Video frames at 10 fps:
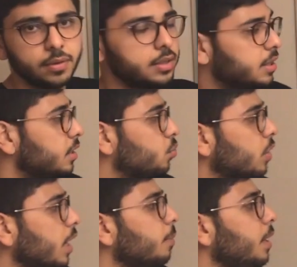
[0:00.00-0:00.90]
since we're
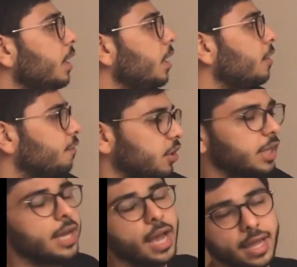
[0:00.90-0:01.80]
going to be
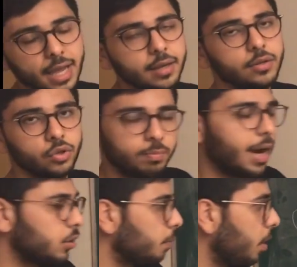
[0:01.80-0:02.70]
inverting it again
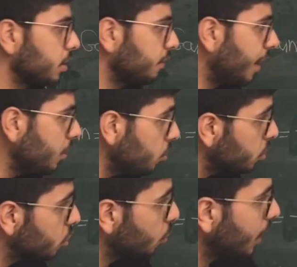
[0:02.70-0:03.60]
back to positive values,
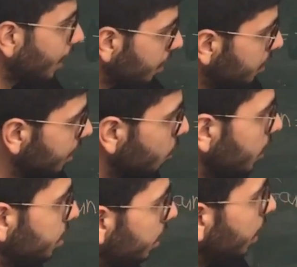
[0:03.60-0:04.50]
so we get this equation,